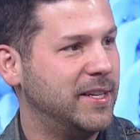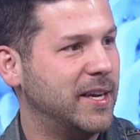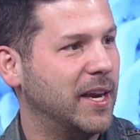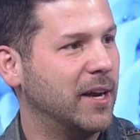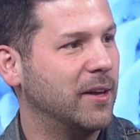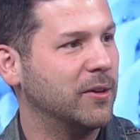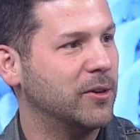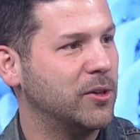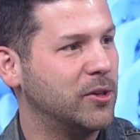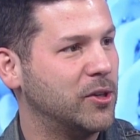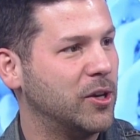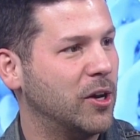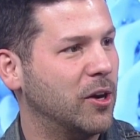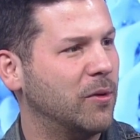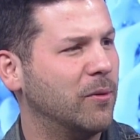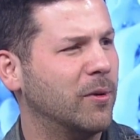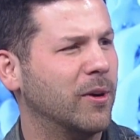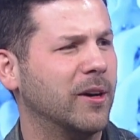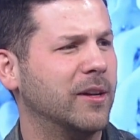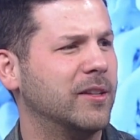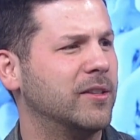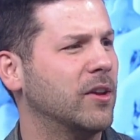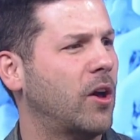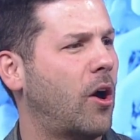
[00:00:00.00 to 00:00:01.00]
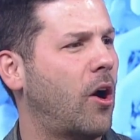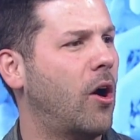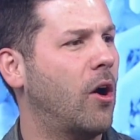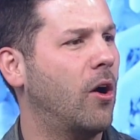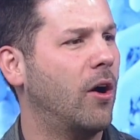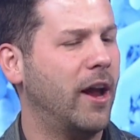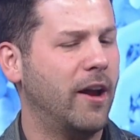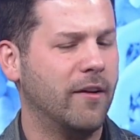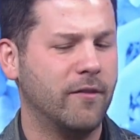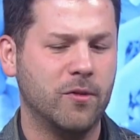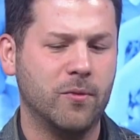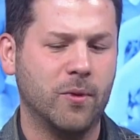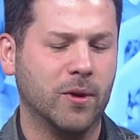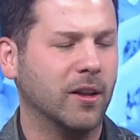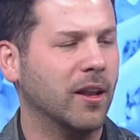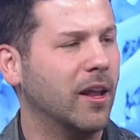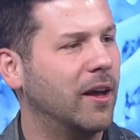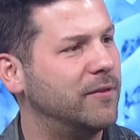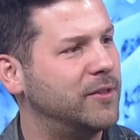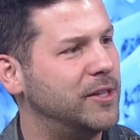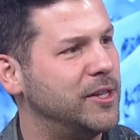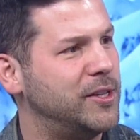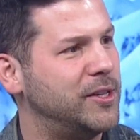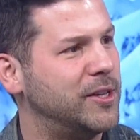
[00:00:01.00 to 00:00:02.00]
Taylor show where it's all everyone
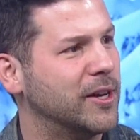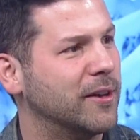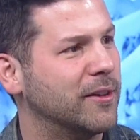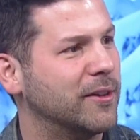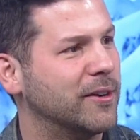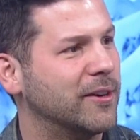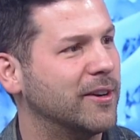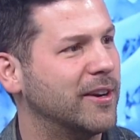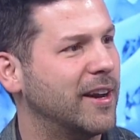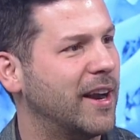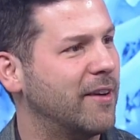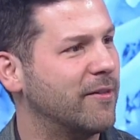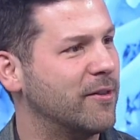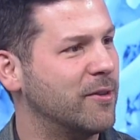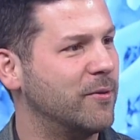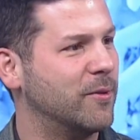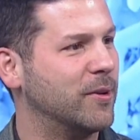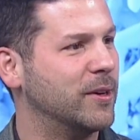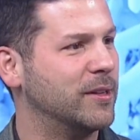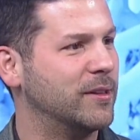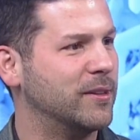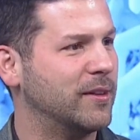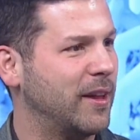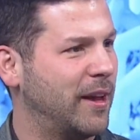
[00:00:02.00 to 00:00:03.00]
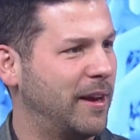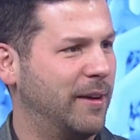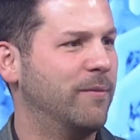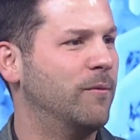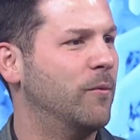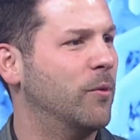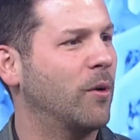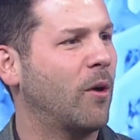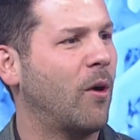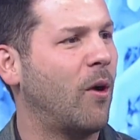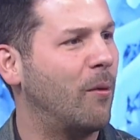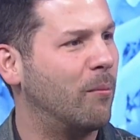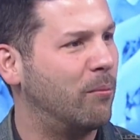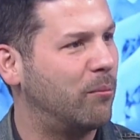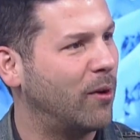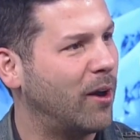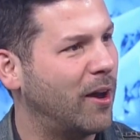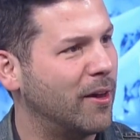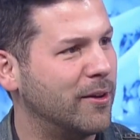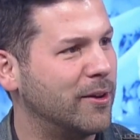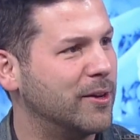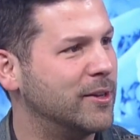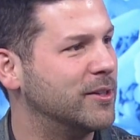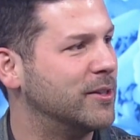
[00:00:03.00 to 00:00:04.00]
loves each other and everyone's like we're all
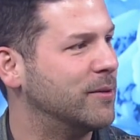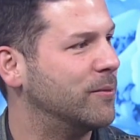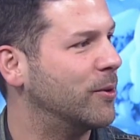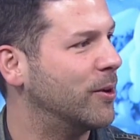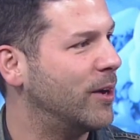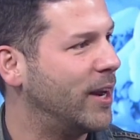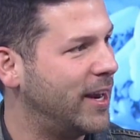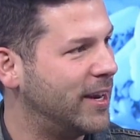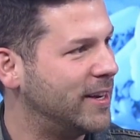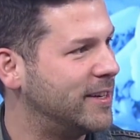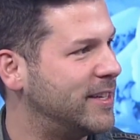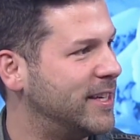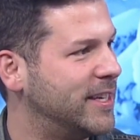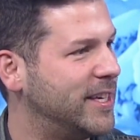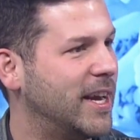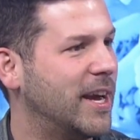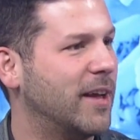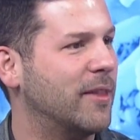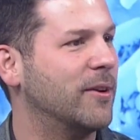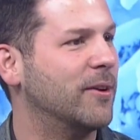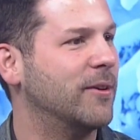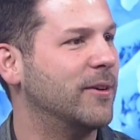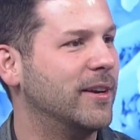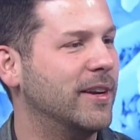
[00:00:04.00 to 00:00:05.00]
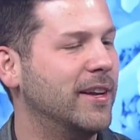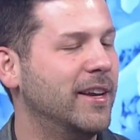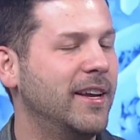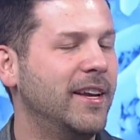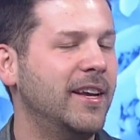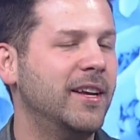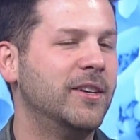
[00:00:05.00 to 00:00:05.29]
brothers and we're in it together and